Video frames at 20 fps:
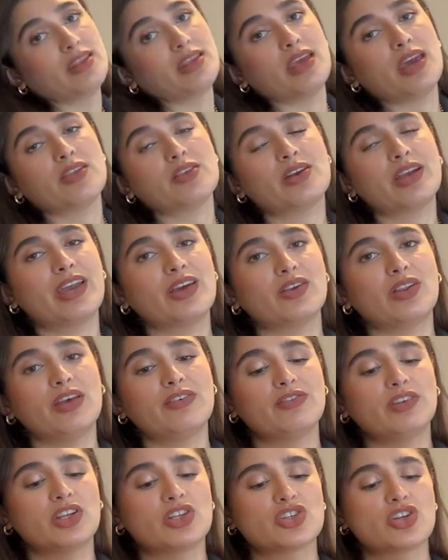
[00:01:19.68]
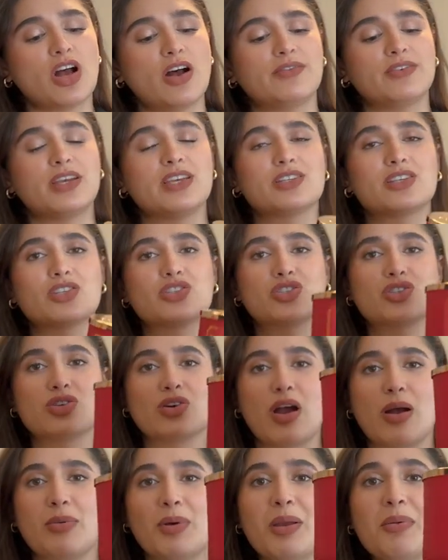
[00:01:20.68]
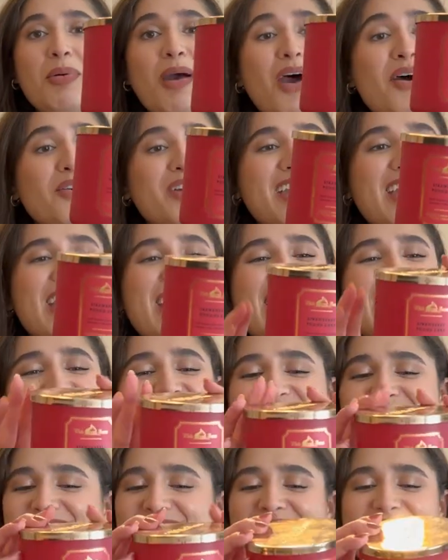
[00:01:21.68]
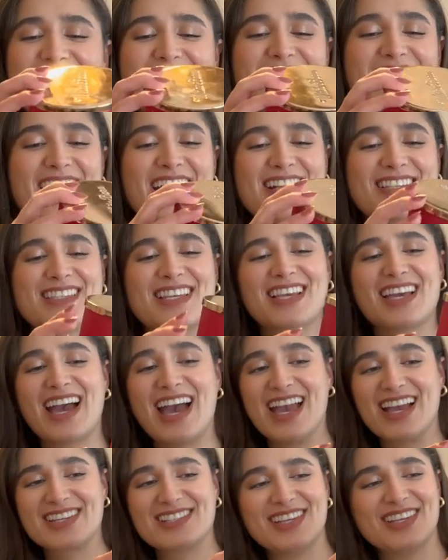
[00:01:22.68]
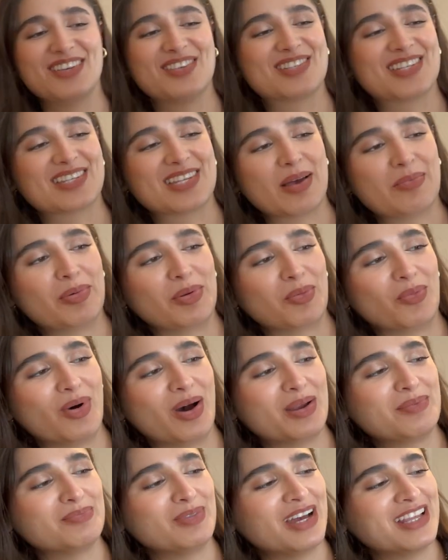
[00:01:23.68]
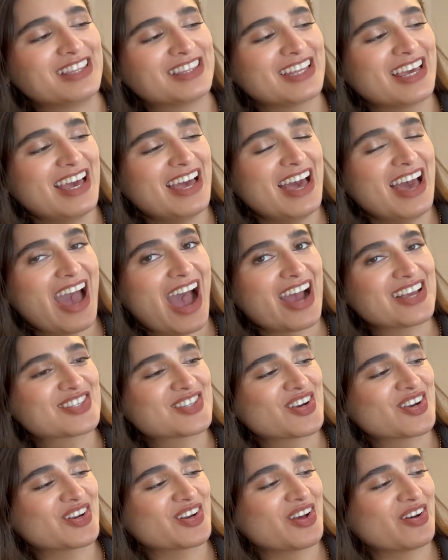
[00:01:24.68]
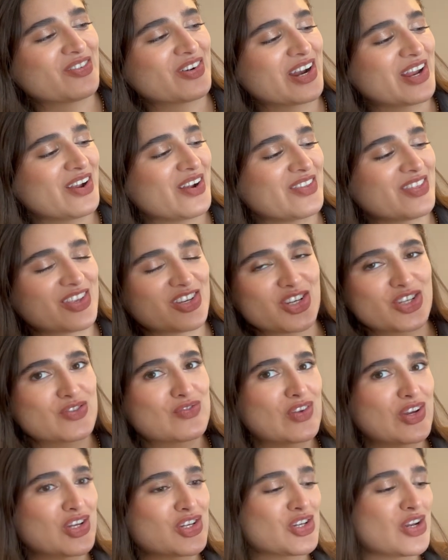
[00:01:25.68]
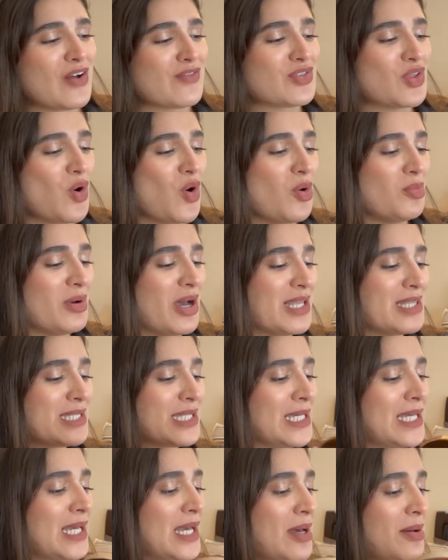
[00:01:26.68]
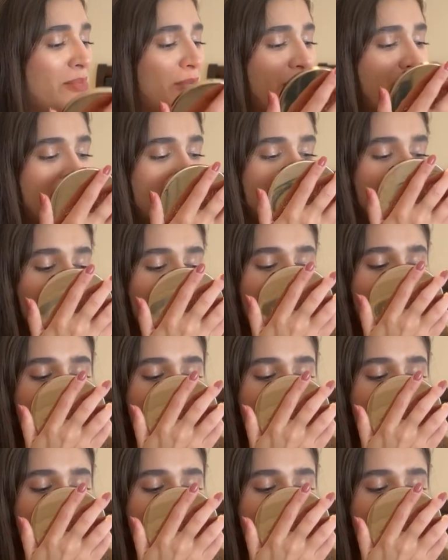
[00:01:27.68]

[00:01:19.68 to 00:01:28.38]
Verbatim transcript: the other candle I finished off is Strawberry Pound Cake. She's a classic. I actually used this up in 1 month. I started off right here and then just finished it off the whole month, but